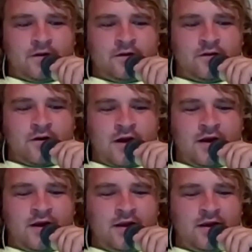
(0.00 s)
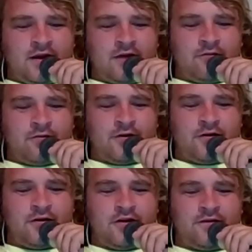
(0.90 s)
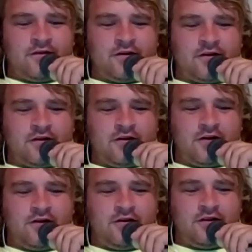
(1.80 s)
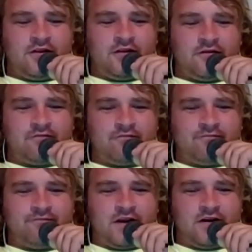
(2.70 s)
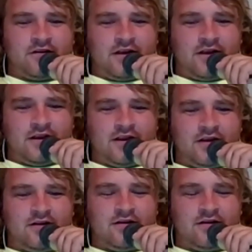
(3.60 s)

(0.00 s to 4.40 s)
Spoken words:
And so I kind of wonder if they're going to call it the Fairlady.